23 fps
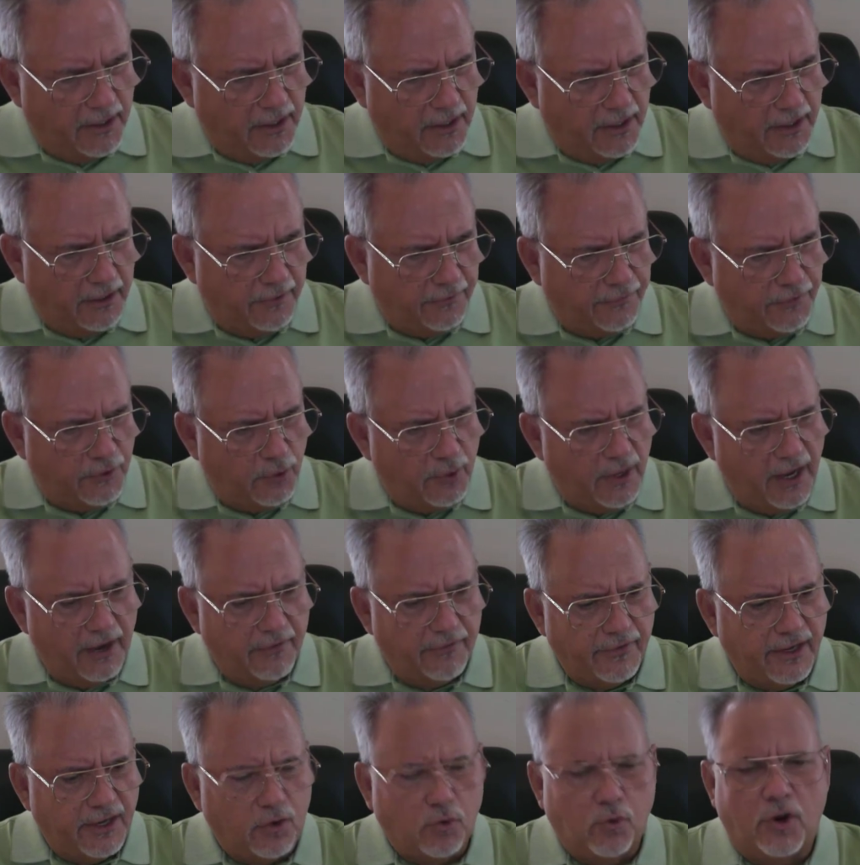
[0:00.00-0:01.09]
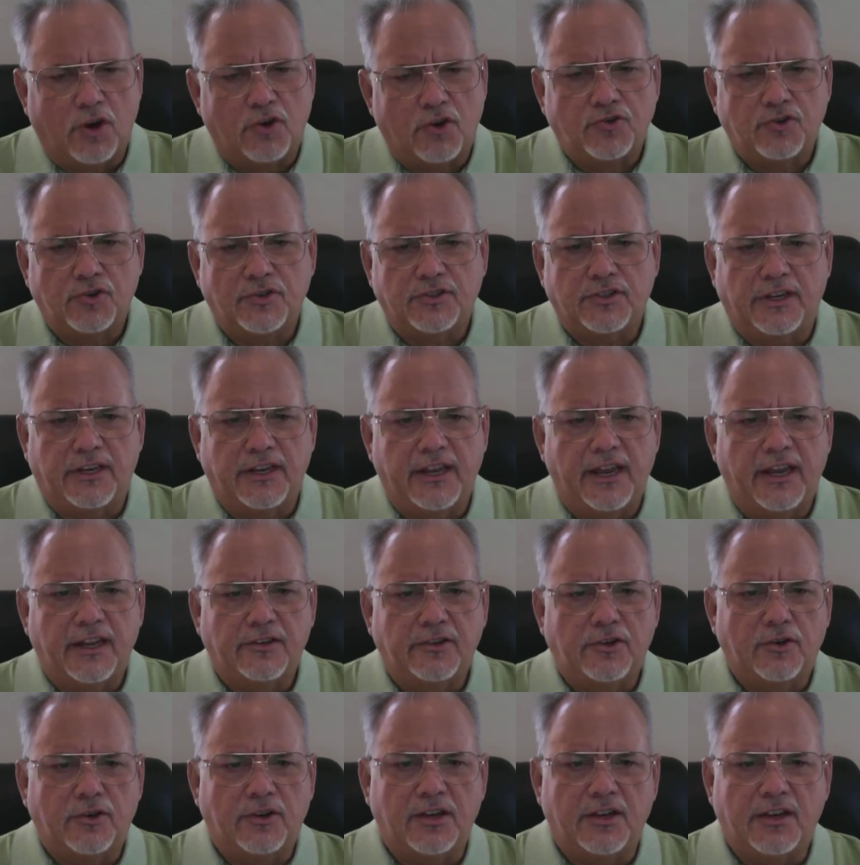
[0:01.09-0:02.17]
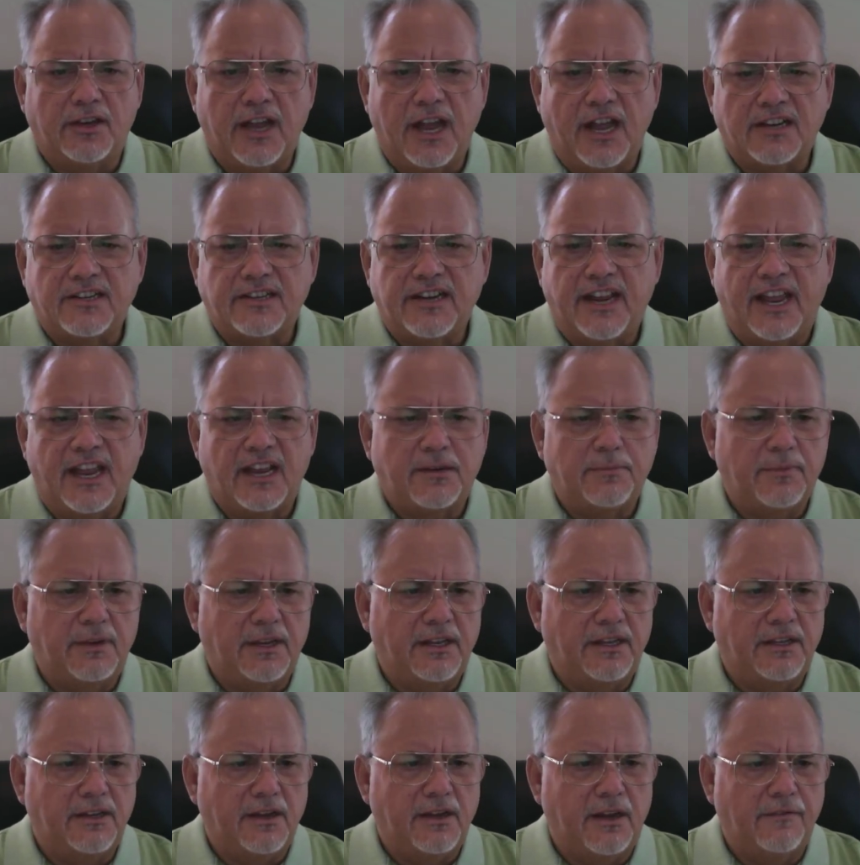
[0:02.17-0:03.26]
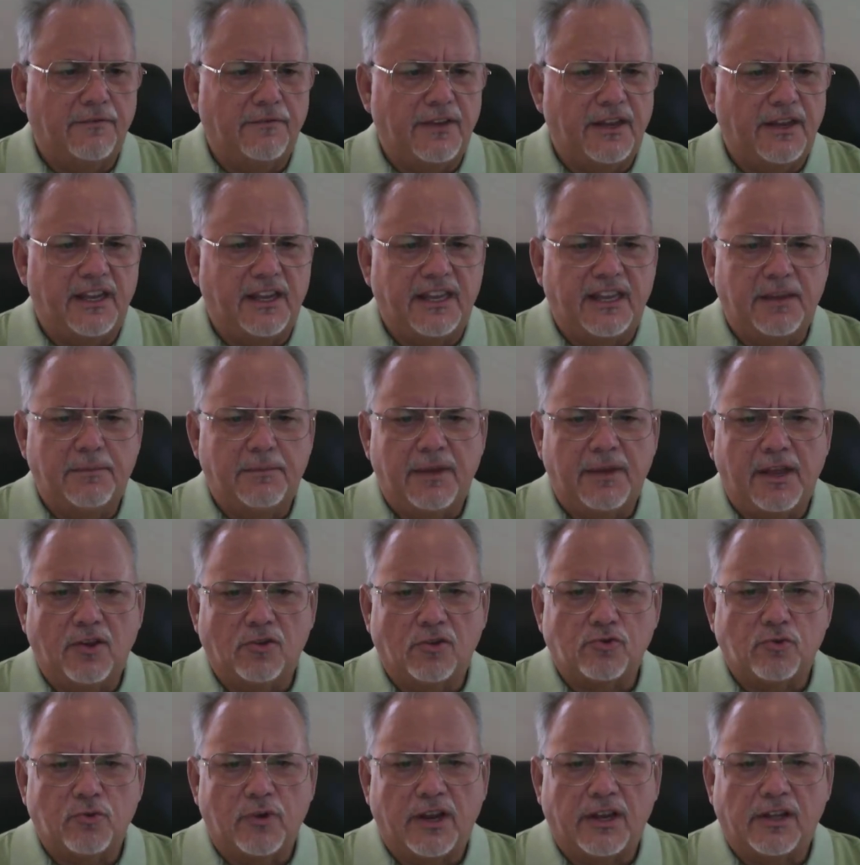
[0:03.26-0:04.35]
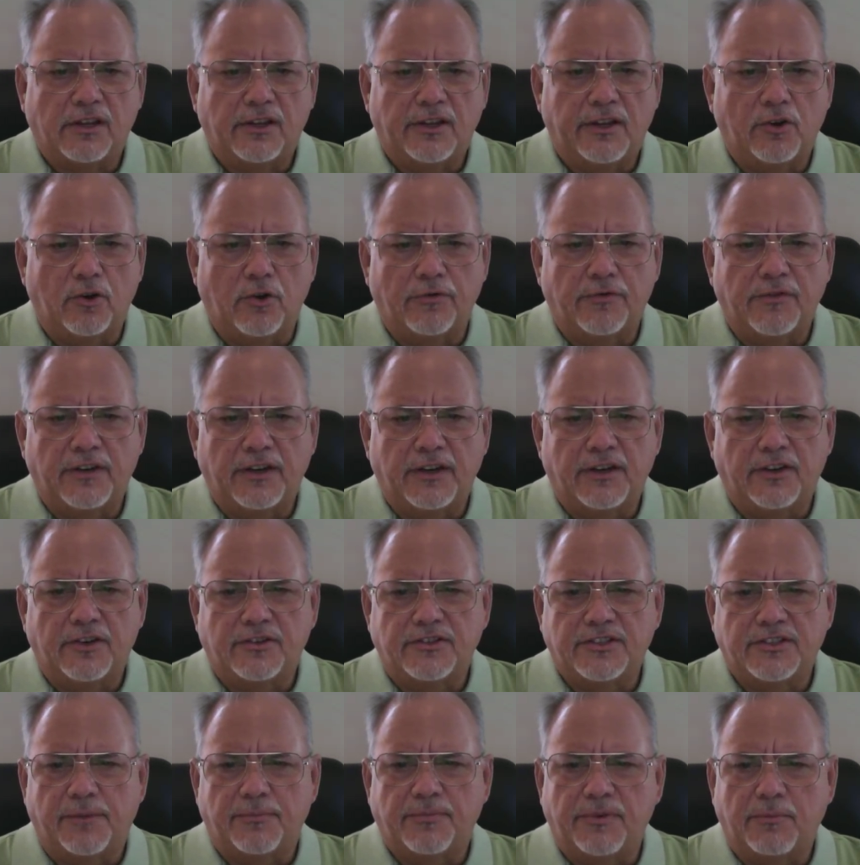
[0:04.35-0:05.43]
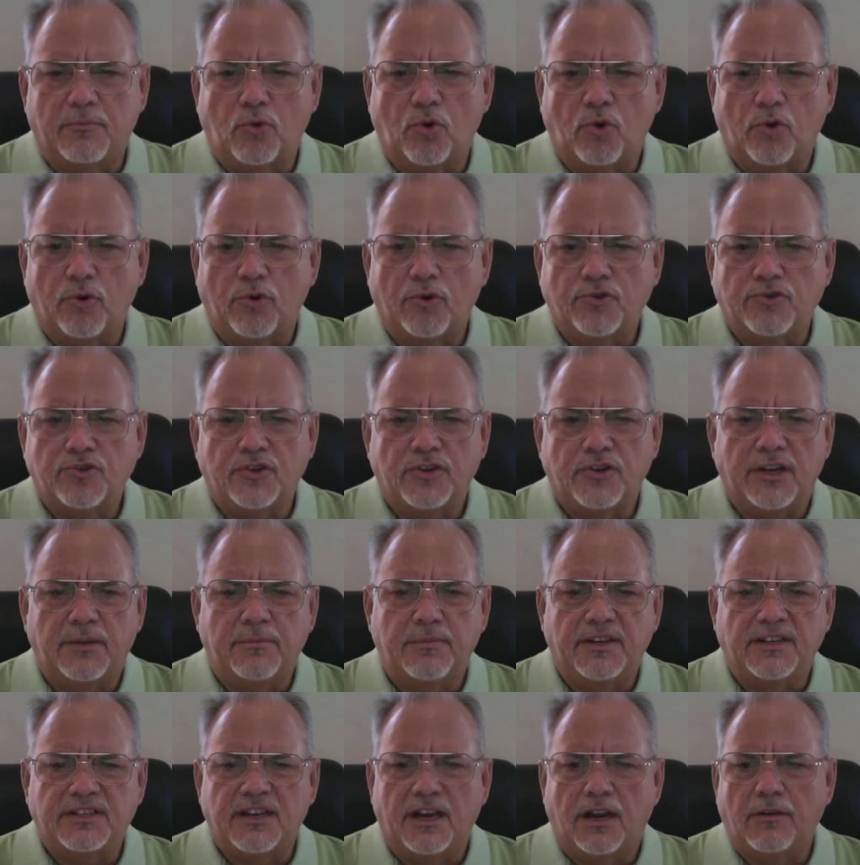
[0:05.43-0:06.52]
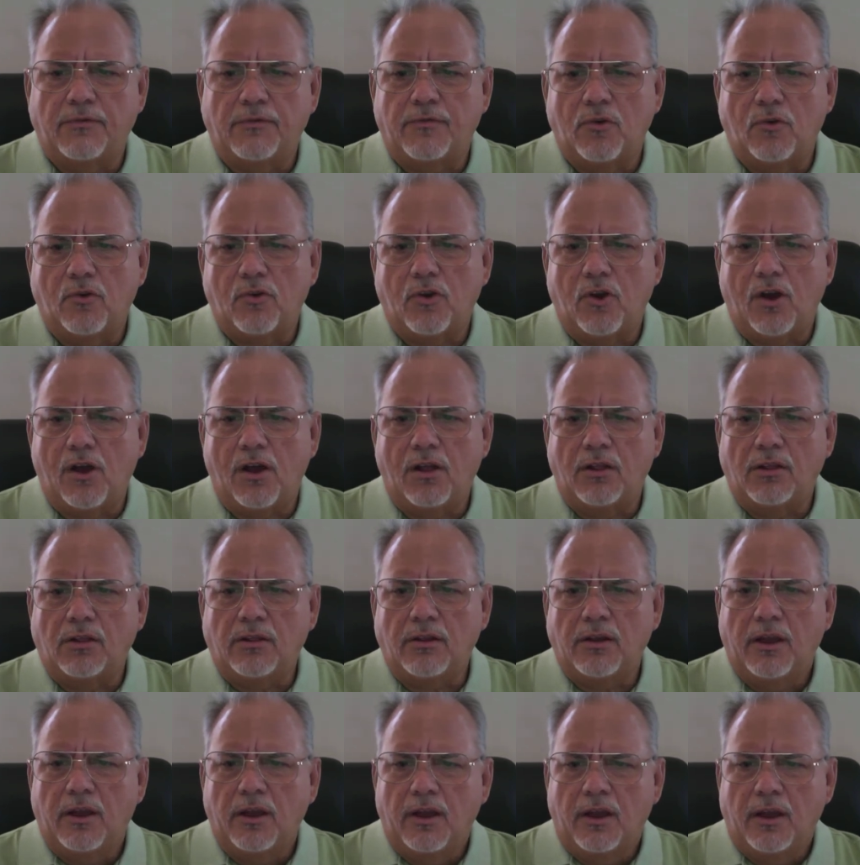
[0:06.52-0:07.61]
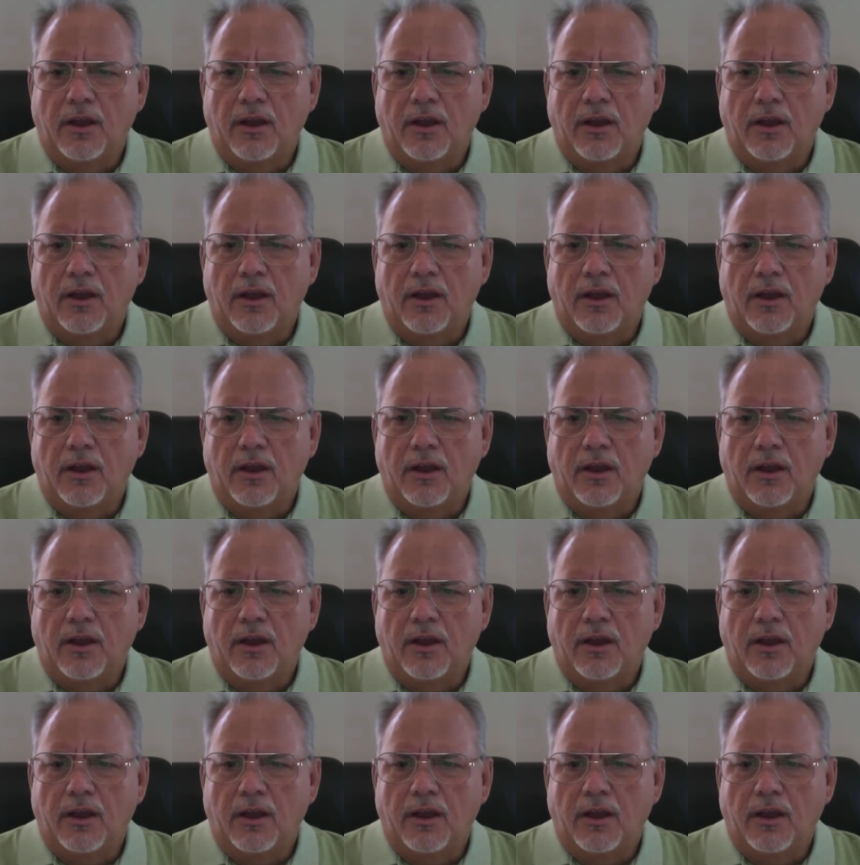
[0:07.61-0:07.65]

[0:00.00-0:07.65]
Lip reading: If you have any questions, again, you can contact me via email directly, or if you need something more urgent, give me a telephone call.